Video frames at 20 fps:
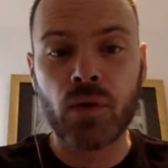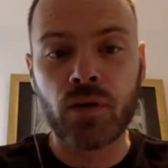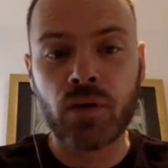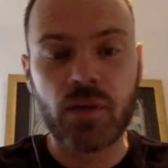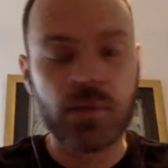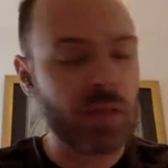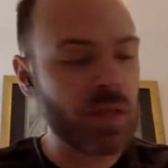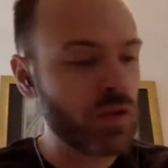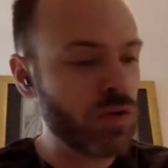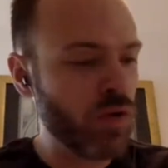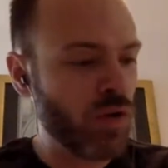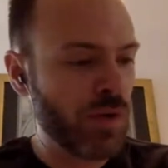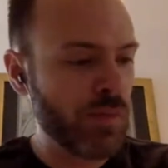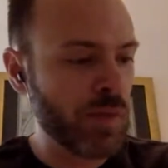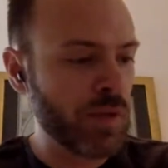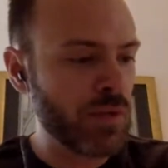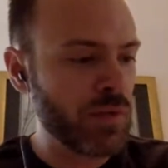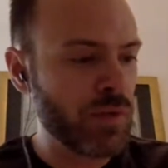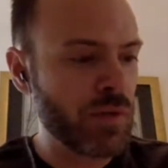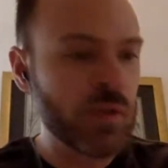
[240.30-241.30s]
I mean
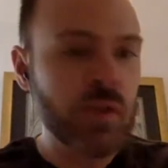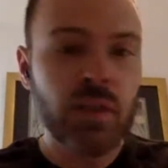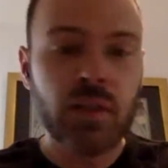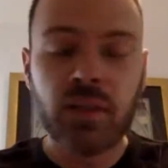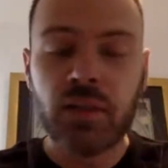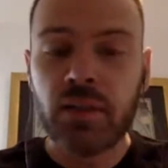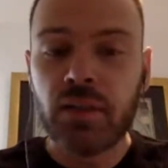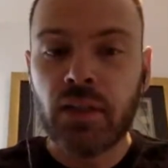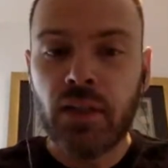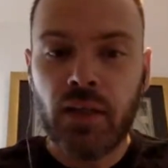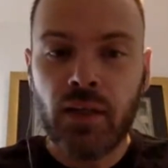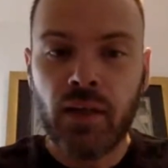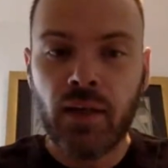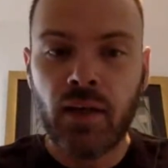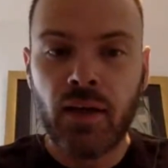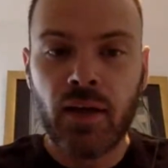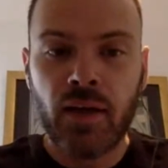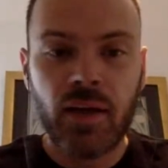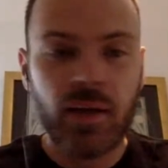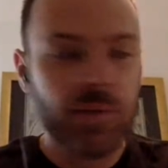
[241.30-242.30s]
CoinMetro.
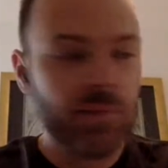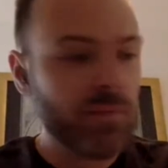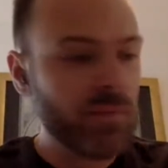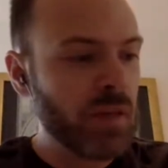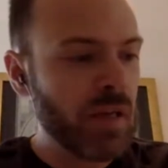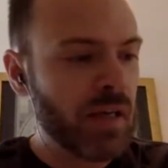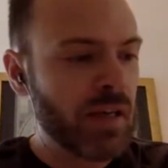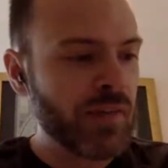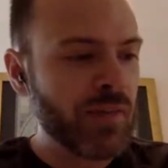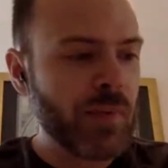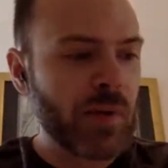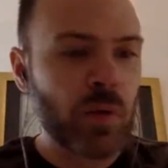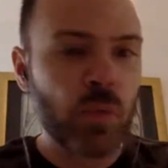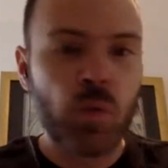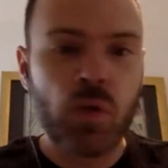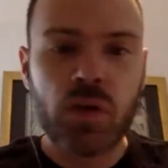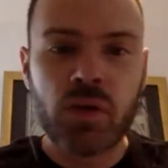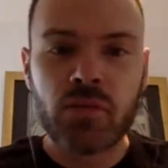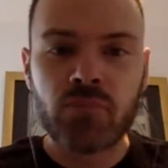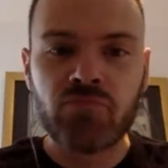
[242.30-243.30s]
I give about a
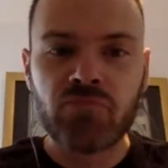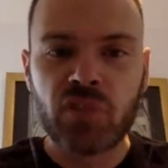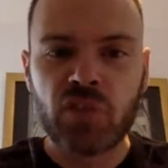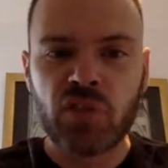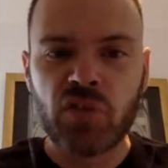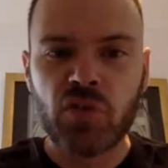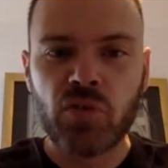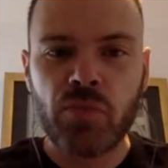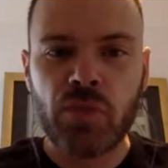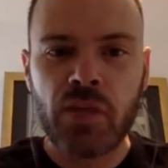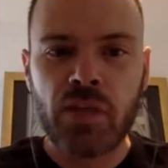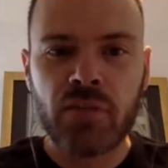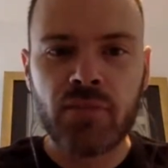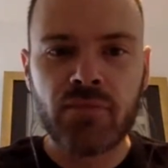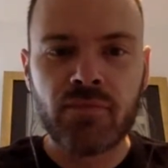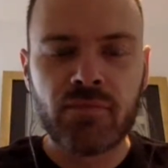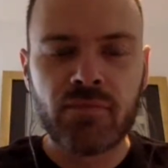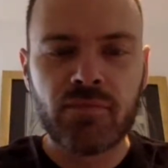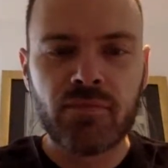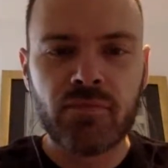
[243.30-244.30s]
1 to 2
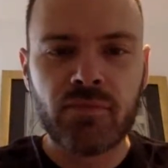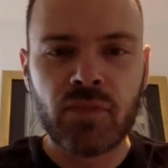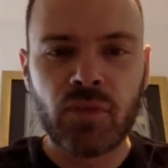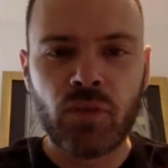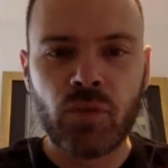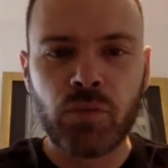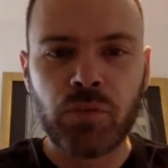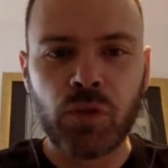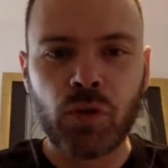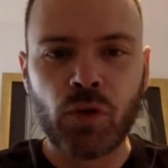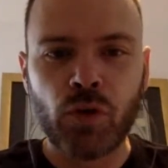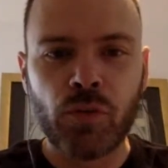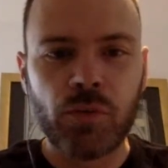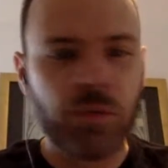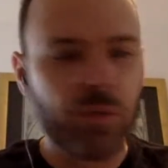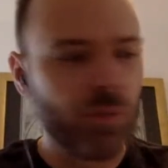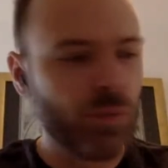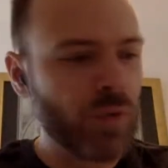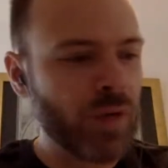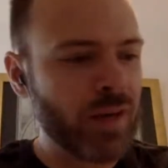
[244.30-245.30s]
minute little blurb
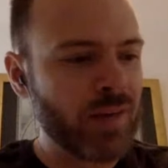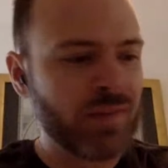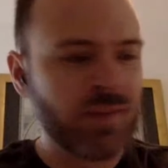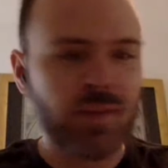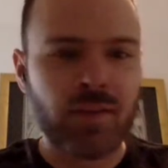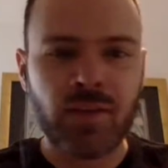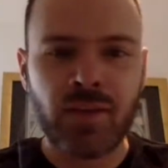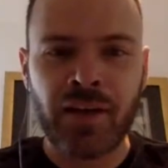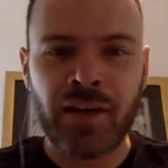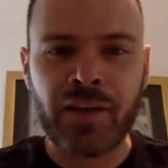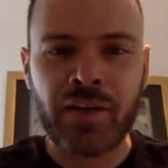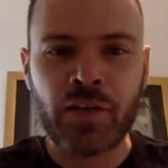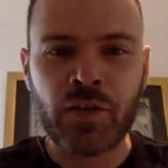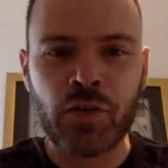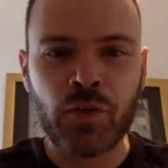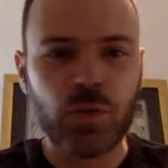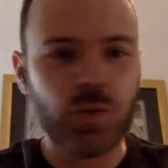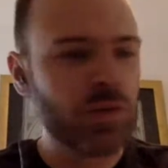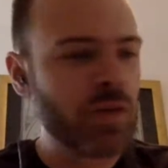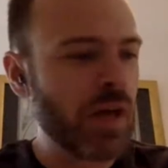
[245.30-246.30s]
rant on each
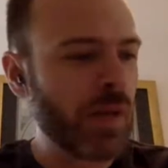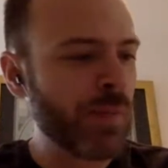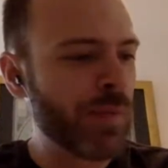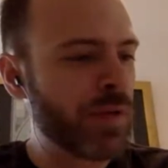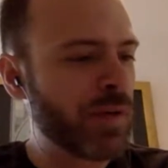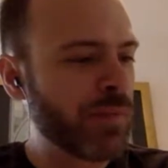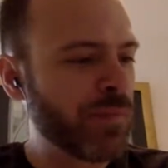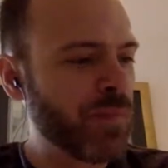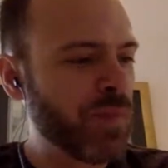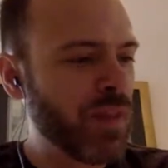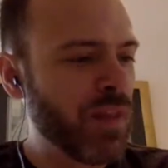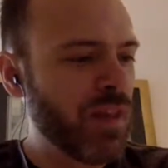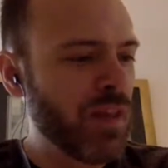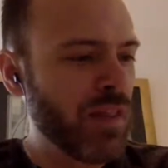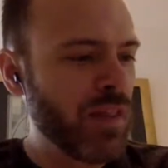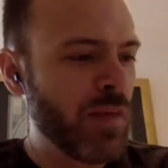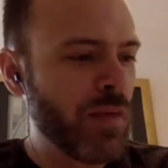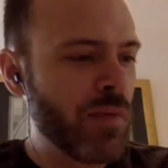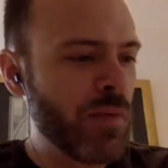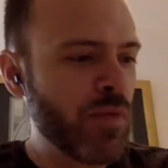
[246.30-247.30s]
news topic.
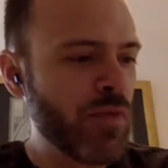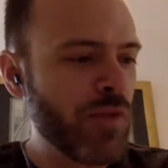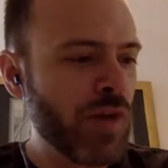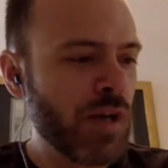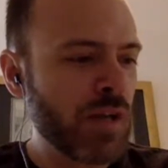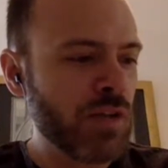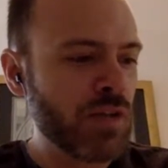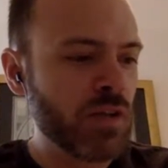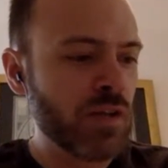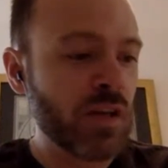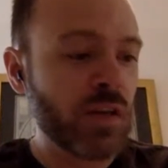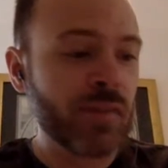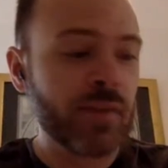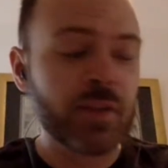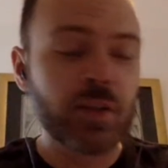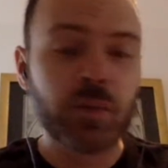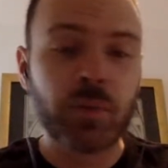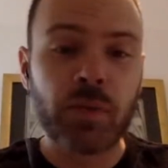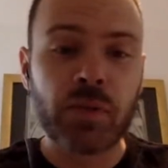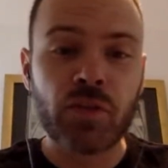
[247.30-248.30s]
Then we move on to Kevin
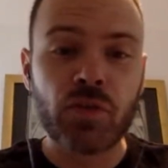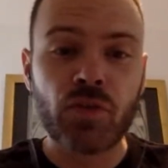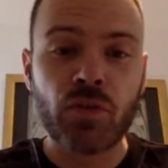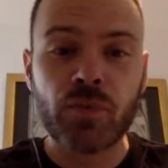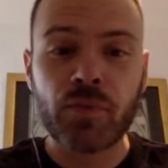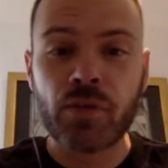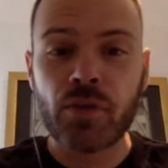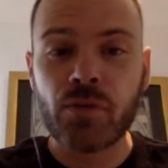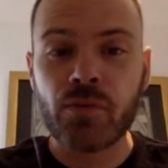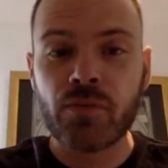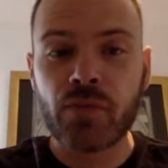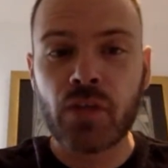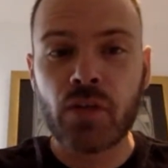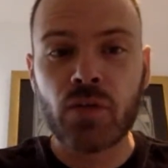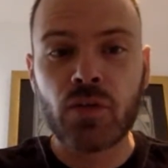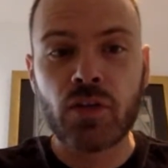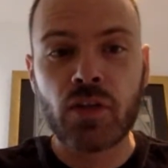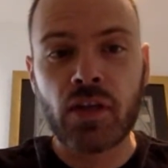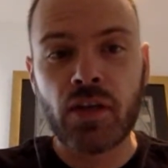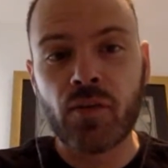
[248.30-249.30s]
Explains Crypto. I
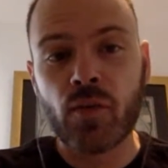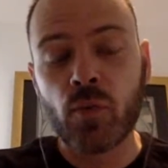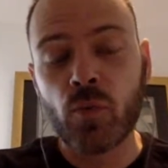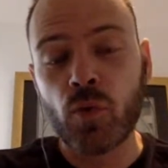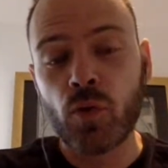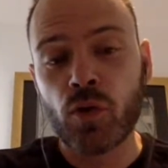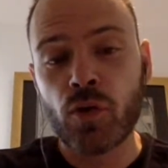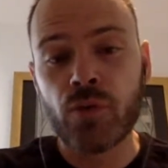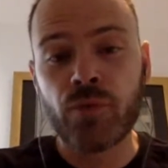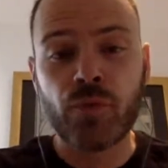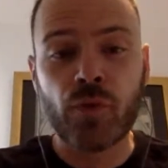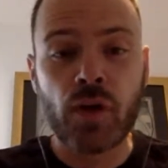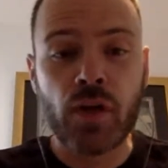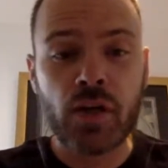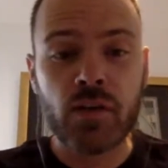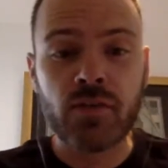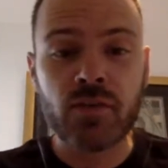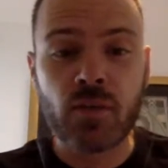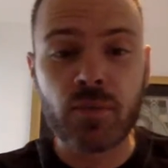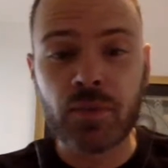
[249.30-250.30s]
usually have a word,
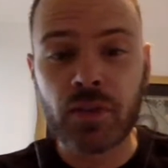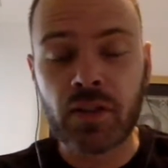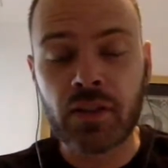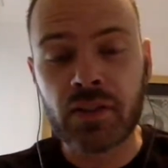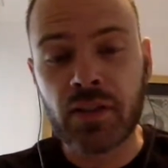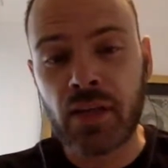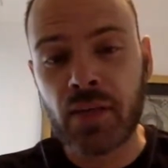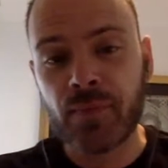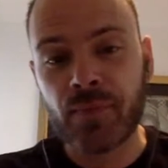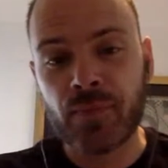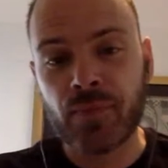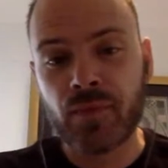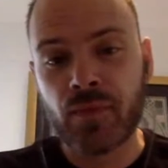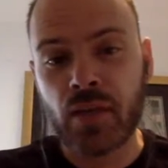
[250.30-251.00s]
phrase, something like that